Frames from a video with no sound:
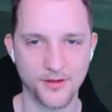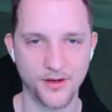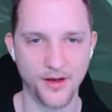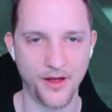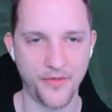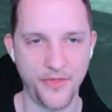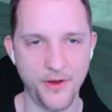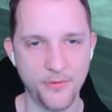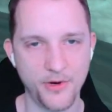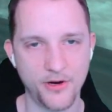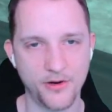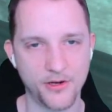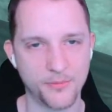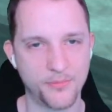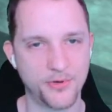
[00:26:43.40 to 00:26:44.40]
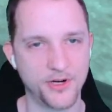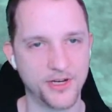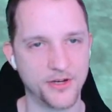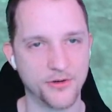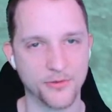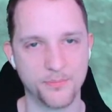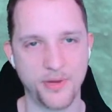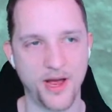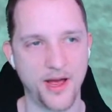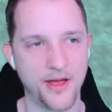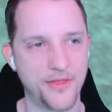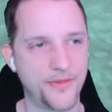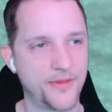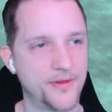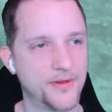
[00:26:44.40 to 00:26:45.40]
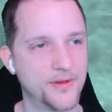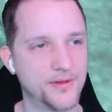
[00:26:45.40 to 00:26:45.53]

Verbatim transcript: I think we are on a pretty good path.